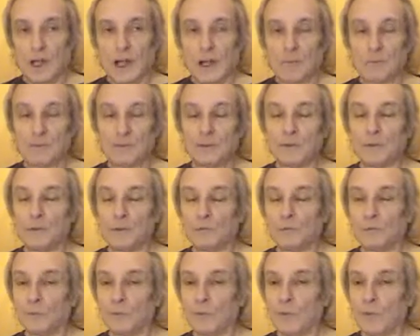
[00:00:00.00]
And we look
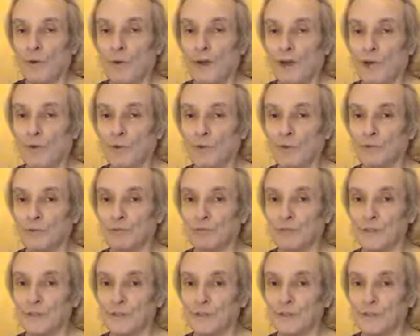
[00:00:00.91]
for what I was
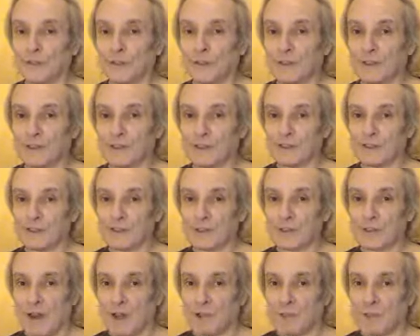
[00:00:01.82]
recently
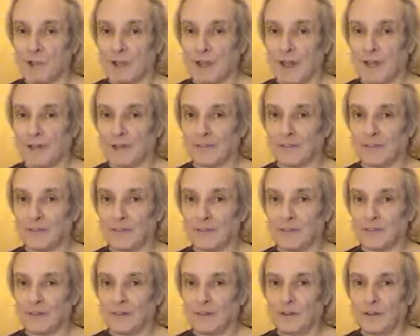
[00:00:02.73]
describing as
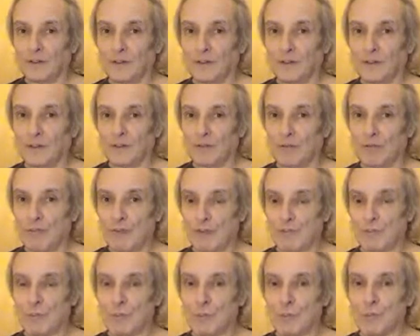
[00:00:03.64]
the
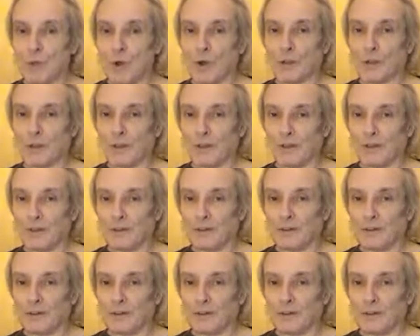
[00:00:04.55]
rainbow body.